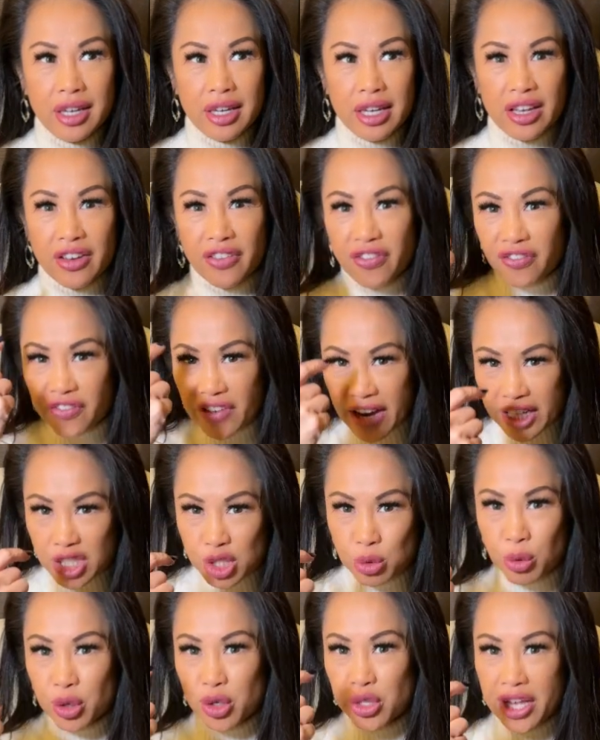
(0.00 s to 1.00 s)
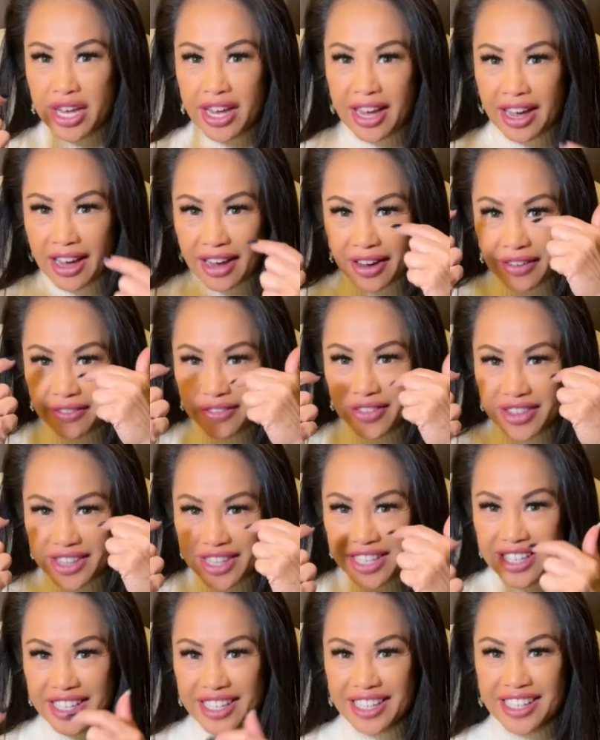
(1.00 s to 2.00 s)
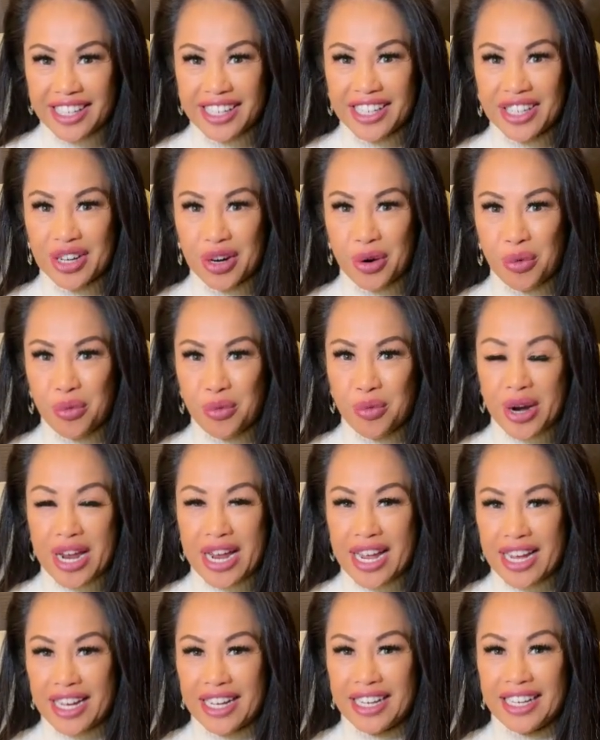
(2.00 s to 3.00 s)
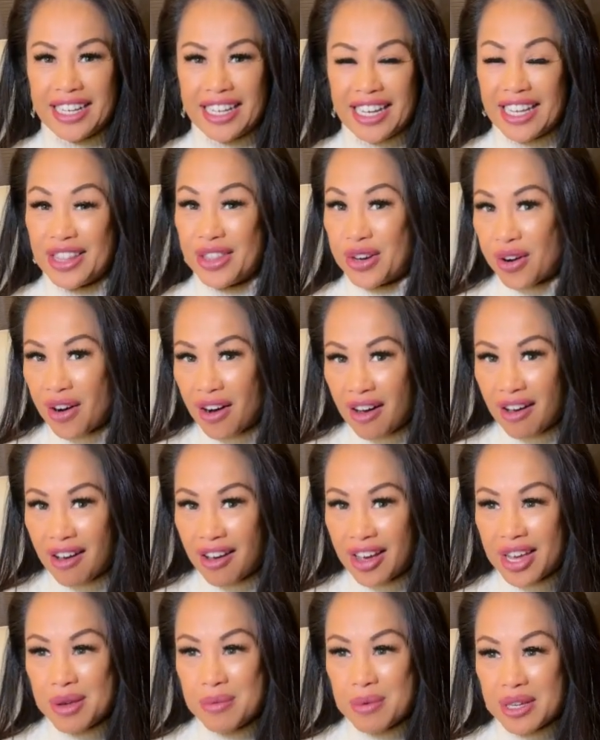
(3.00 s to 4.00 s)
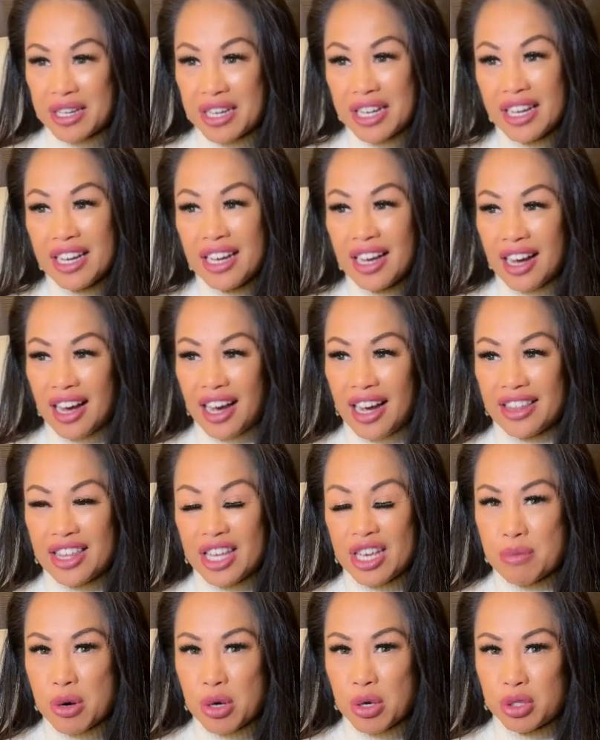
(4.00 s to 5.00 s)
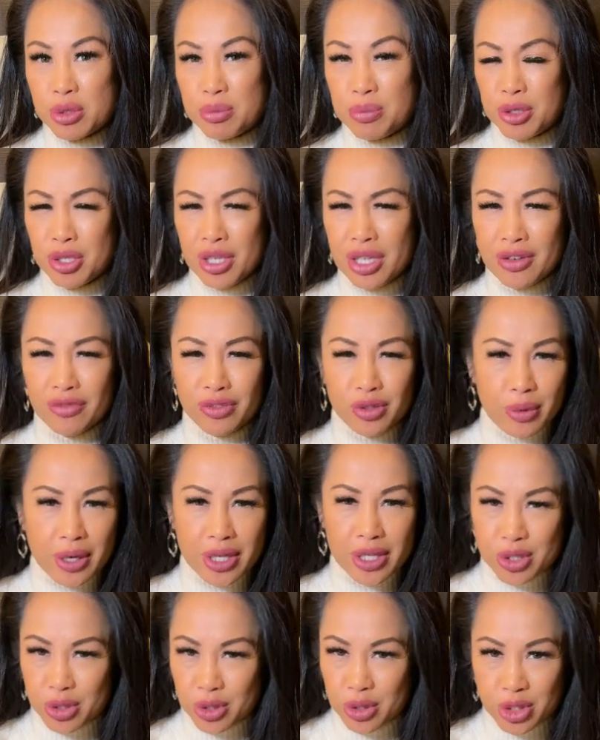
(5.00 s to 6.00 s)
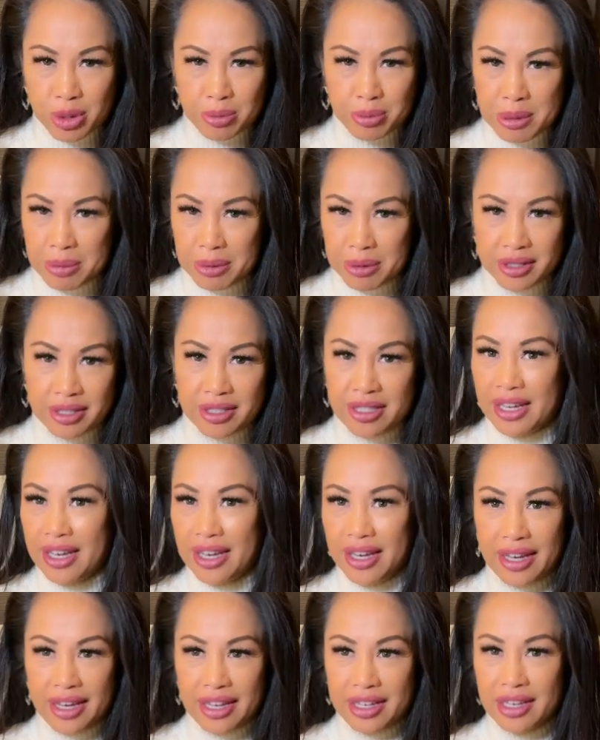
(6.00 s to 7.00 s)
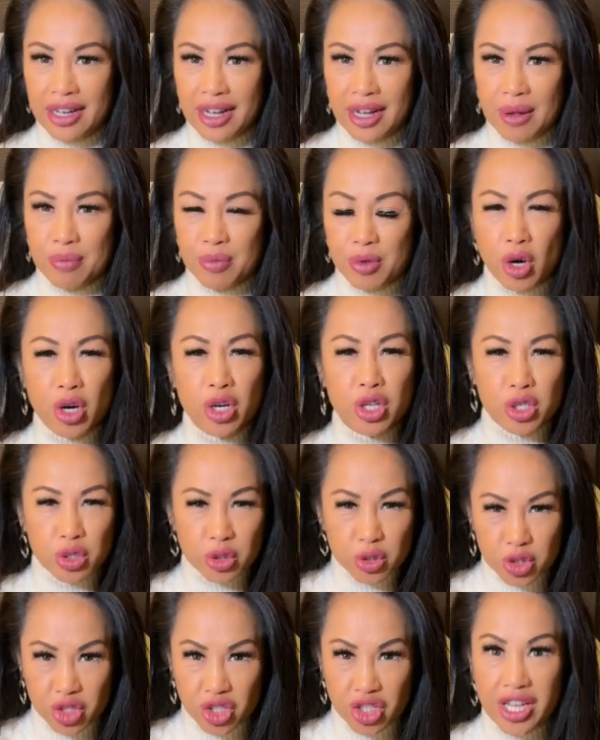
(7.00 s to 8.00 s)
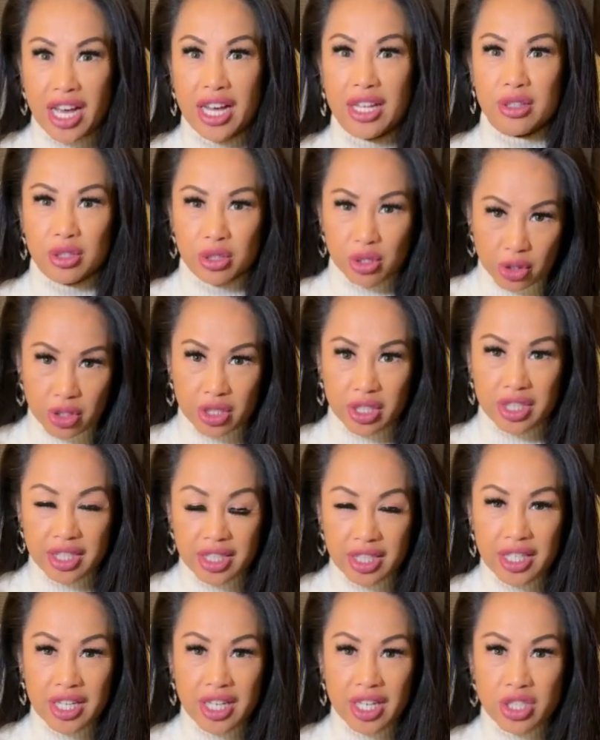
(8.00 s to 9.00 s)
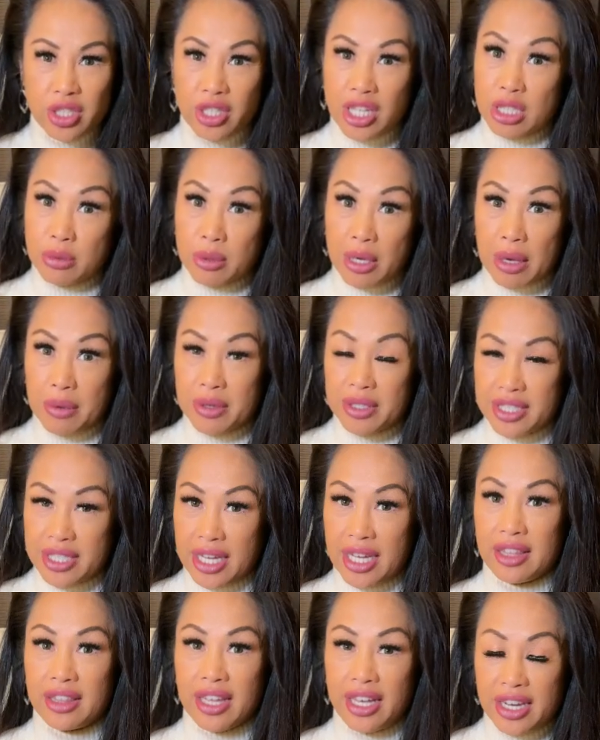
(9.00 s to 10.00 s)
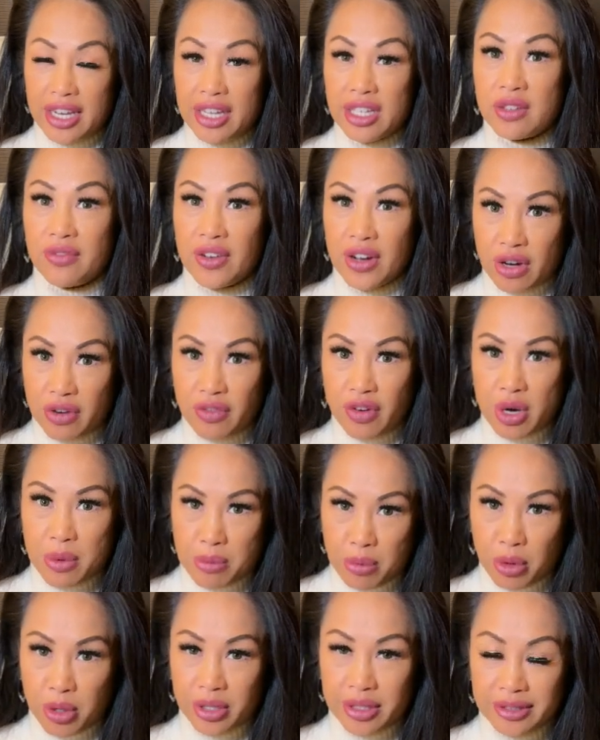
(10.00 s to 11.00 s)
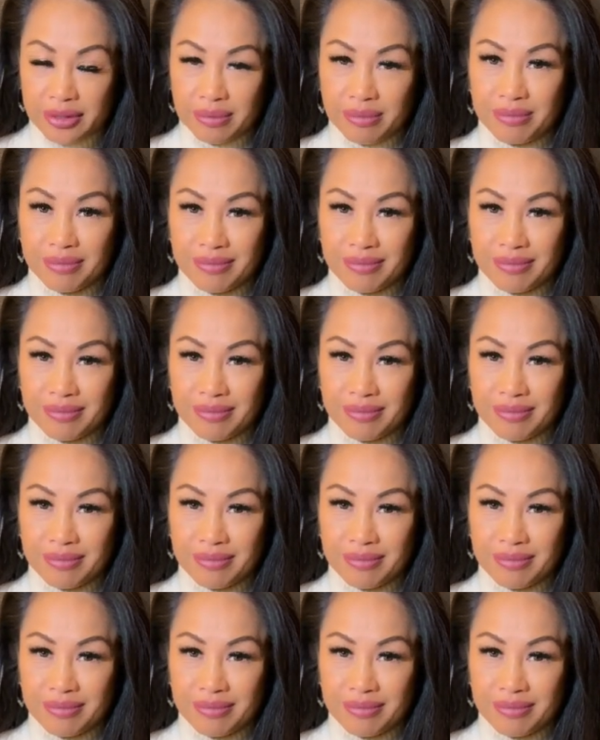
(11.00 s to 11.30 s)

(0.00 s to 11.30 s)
effect where they have the ring in their eye, but I think most beauty influencers and people today are used to that look. So that's what I would say. Lighting is very, very important.